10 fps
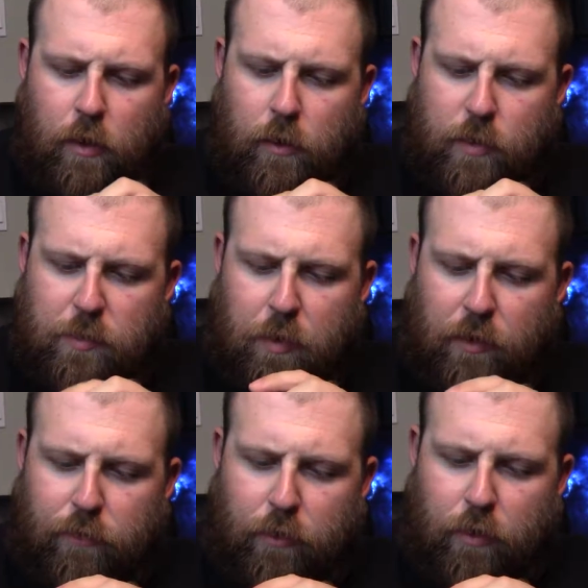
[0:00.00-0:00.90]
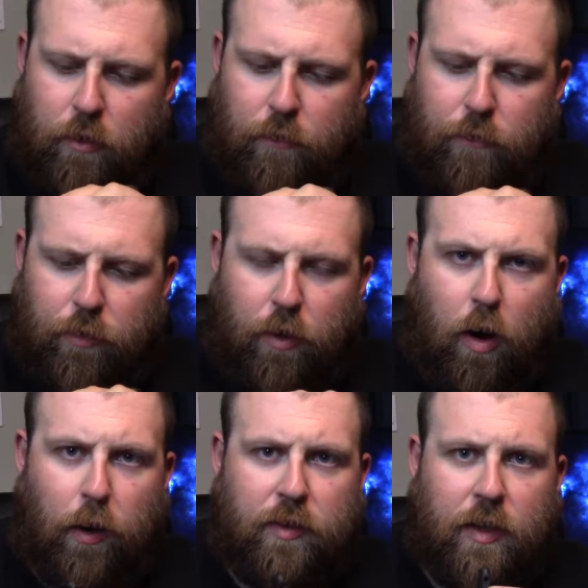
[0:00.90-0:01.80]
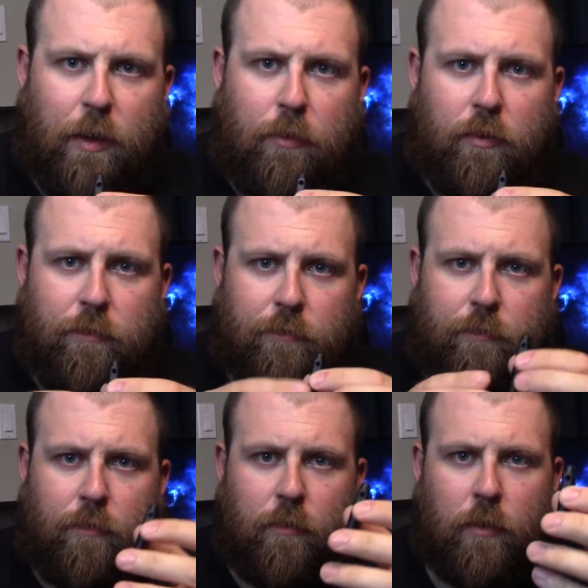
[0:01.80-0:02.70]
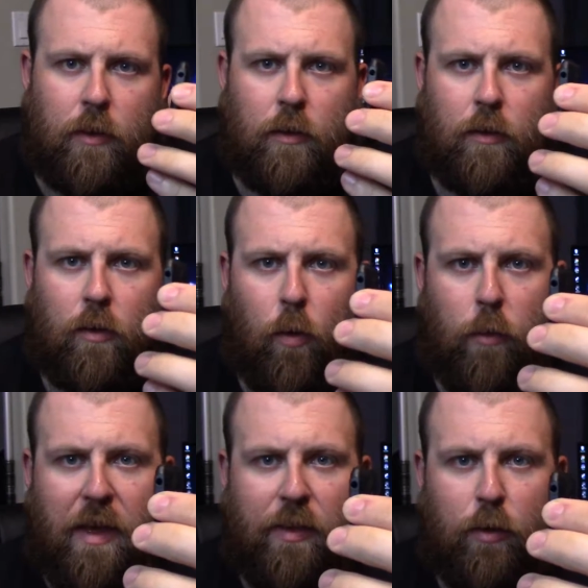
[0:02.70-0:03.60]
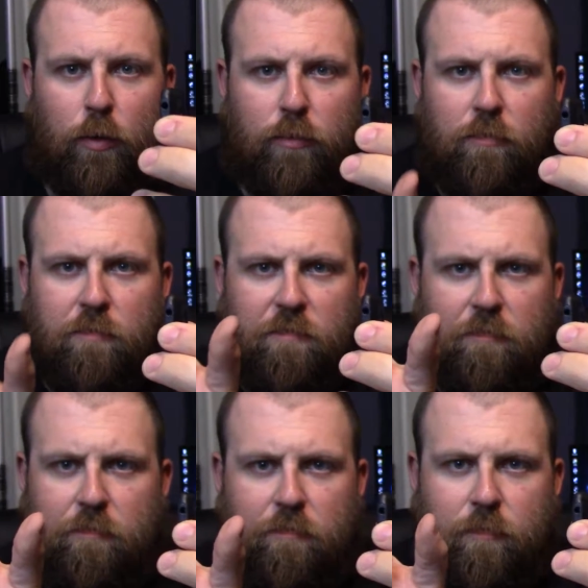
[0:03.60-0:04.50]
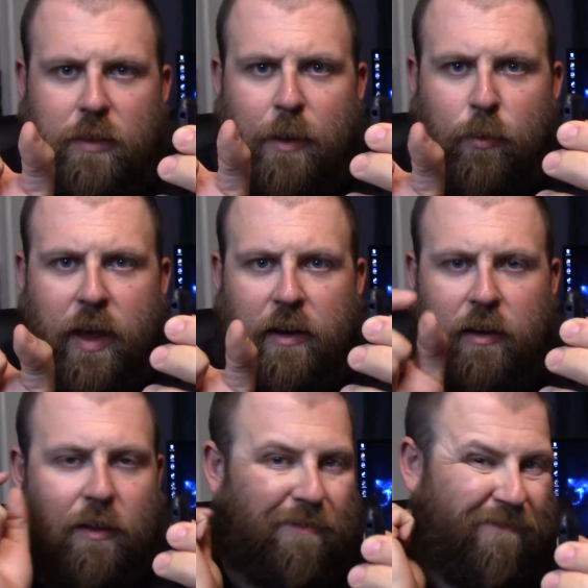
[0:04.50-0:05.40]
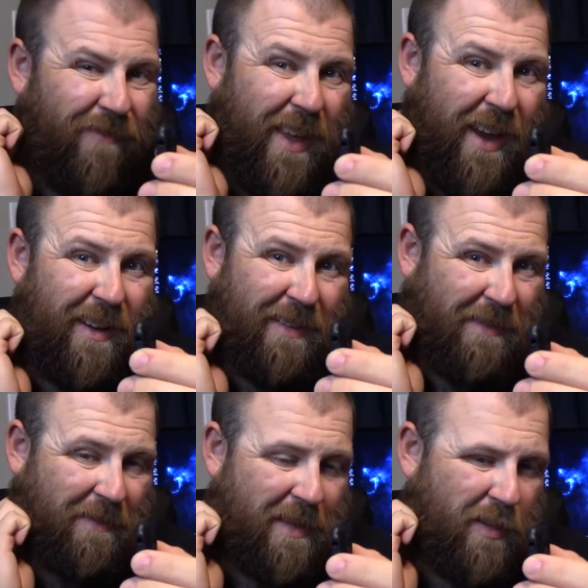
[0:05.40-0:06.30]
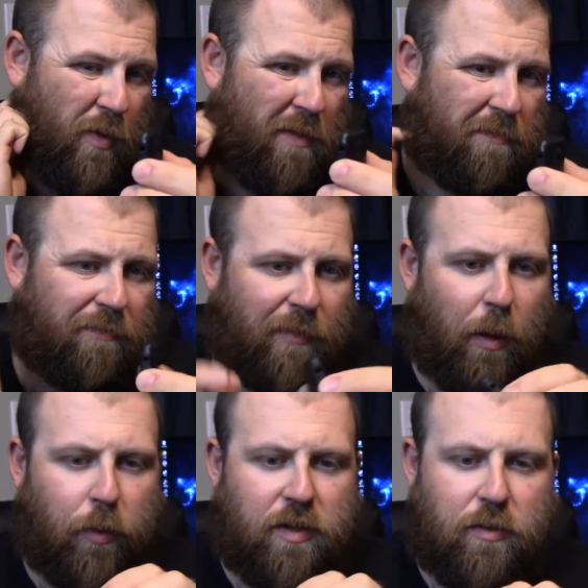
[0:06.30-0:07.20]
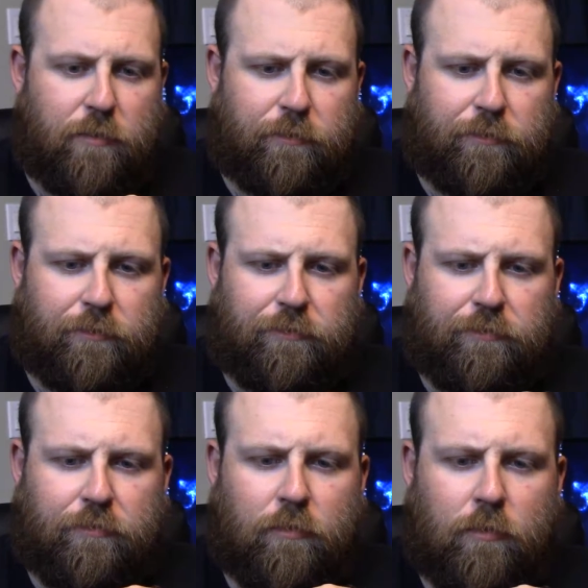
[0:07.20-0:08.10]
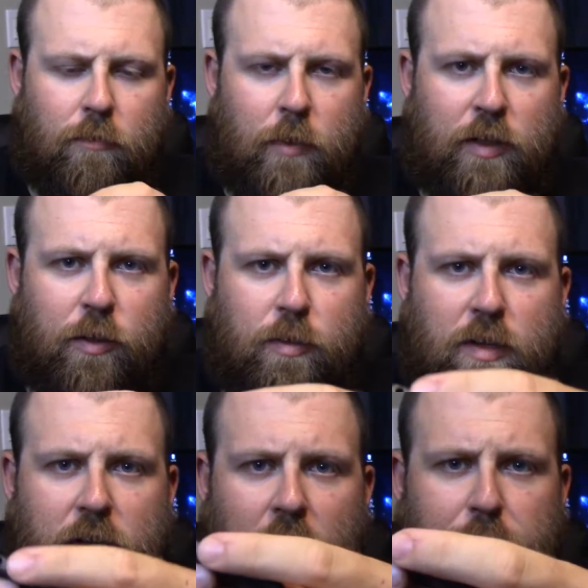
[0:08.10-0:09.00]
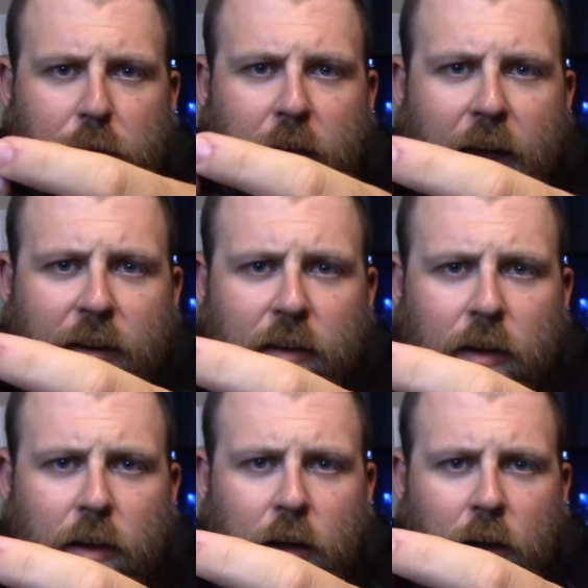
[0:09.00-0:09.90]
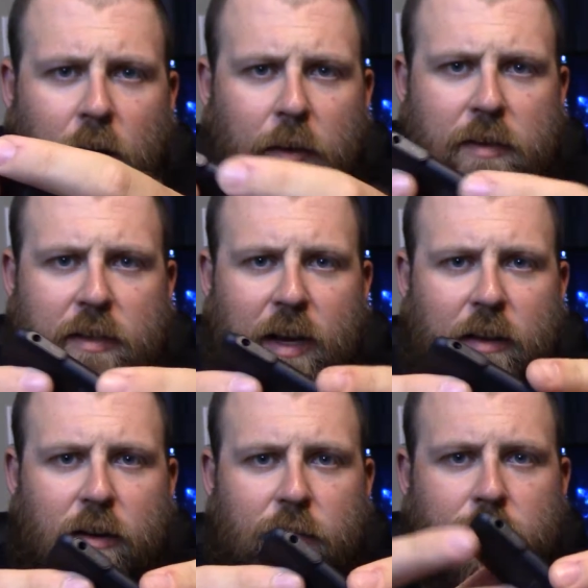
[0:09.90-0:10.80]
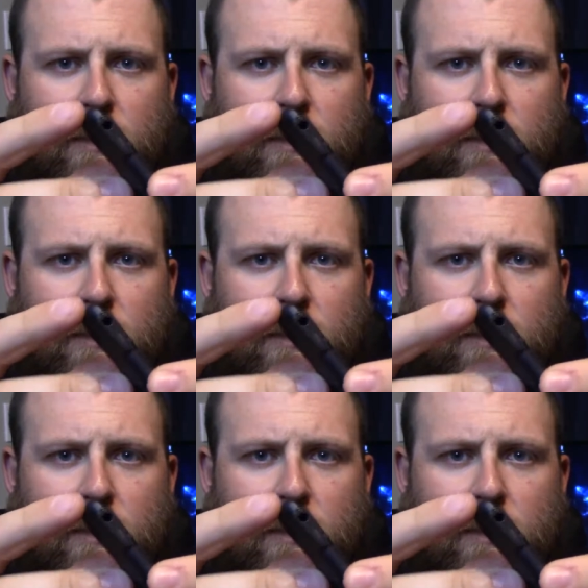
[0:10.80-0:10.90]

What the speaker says: a spot for your aux cable, or that little double-ended thing as well. That works too. So there's a slot for that. On the side there,